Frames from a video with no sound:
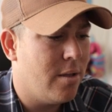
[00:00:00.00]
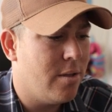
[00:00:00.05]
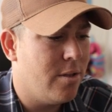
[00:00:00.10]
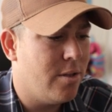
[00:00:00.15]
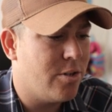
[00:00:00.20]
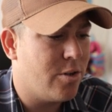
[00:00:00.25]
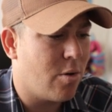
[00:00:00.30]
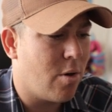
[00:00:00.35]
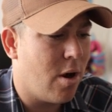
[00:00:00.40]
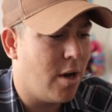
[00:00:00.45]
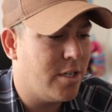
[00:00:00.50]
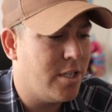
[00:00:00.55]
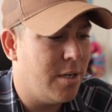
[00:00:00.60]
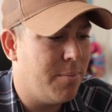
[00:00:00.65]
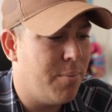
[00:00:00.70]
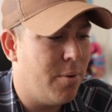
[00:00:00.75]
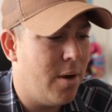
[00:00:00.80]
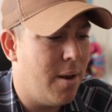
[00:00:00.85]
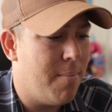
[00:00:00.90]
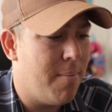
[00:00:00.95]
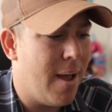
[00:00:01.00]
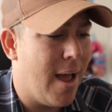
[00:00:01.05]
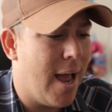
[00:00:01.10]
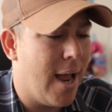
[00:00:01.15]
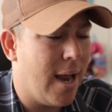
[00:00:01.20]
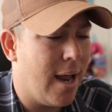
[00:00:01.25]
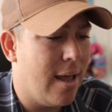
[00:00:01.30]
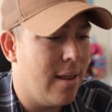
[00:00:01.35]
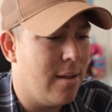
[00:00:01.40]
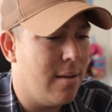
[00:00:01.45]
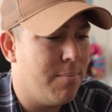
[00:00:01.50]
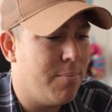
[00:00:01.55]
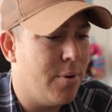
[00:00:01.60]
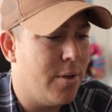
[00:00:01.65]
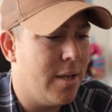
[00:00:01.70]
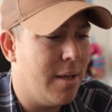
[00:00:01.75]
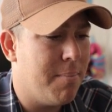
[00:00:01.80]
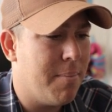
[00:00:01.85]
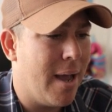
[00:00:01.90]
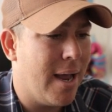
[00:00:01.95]
the Jirachi, put it back, and then
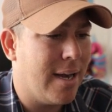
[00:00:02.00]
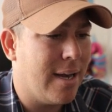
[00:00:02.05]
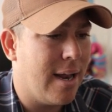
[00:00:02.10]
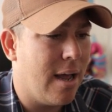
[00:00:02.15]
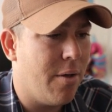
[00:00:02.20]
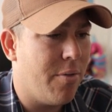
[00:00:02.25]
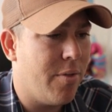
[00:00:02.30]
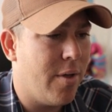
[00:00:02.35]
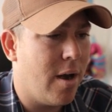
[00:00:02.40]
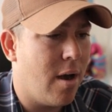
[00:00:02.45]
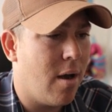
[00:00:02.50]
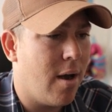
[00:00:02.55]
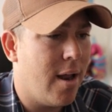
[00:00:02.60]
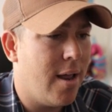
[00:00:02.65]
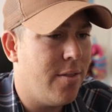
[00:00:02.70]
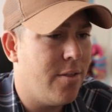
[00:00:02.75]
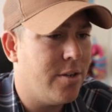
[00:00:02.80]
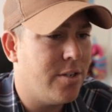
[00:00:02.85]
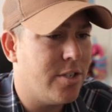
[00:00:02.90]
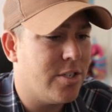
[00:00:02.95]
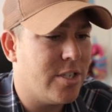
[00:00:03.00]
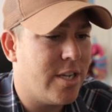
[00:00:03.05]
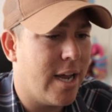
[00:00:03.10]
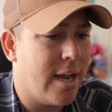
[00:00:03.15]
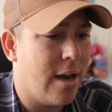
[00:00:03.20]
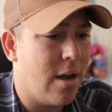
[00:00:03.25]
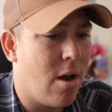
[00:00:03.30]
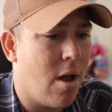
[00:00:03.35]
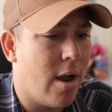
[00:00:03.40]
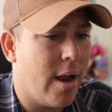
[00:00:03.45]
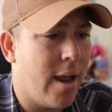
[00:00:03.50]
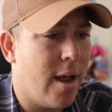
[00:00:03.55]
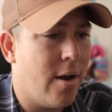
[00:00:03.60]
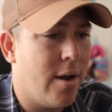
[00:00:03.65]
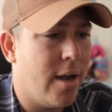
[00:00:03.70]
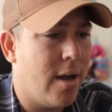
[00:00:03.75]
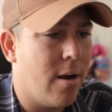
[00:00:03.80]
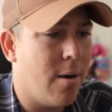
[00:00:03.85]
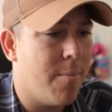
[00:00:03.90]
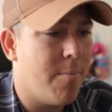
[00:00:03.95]
put it back down there, and then just take a
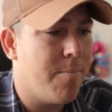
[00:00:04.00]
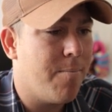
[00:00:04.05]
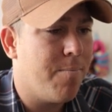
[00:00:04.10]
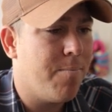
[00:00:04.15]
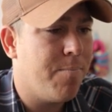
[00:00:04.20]
knockout here.